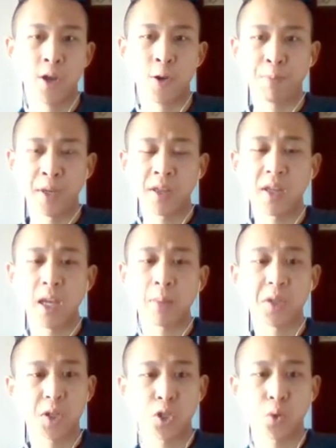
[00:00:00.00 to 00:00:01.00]
You're playing the game
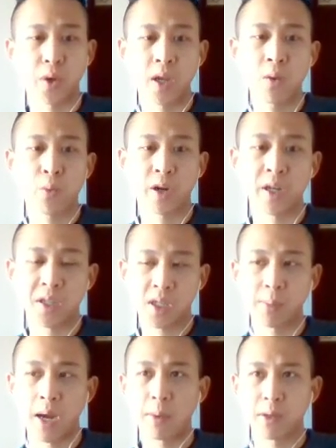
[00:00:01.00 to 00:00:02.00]
in such a way where it's
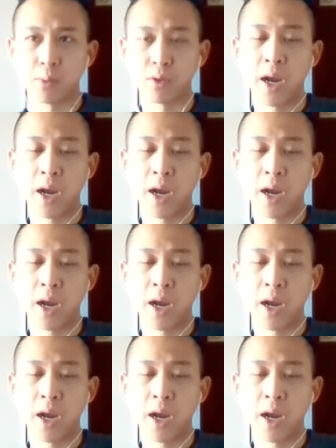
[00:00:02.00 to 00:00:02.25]
suboptimal.